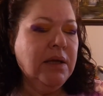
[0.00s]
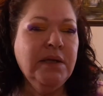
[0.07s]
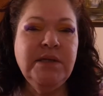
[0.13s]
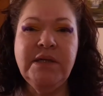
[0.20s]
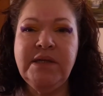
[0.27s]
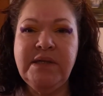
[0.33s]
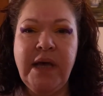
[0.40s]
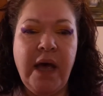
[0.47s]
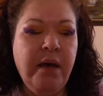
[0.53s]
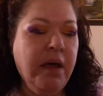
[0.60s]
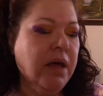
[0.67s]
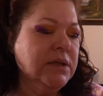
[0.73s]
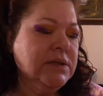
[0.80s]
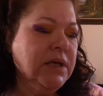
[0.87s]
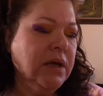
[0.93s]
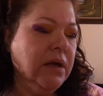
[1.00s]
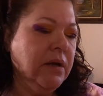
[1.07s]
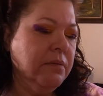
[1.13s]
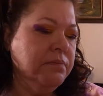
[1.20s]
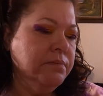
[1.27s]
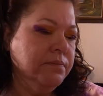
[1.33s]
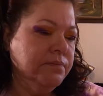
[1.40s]
it's
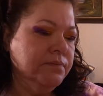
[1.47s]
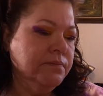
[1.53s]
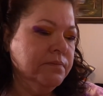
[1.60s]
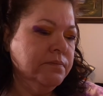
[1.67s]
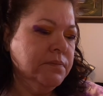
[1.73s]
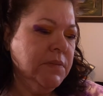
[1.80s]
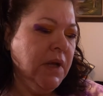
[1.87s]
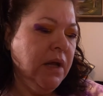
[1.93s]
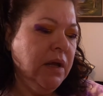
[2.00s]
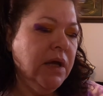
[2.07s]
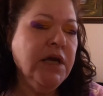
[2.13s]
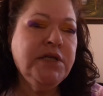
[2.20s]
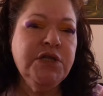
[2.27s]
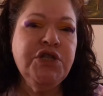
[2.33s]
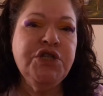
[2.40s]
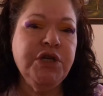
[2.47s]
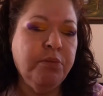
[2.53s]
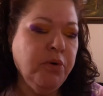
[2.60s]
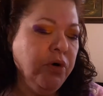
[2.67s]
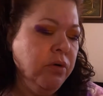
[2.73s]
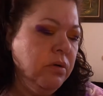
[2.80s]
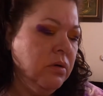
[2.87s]
a
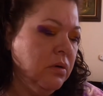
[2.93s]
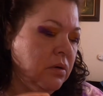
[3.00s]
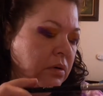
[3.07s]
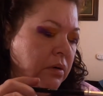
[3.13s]
shimmer.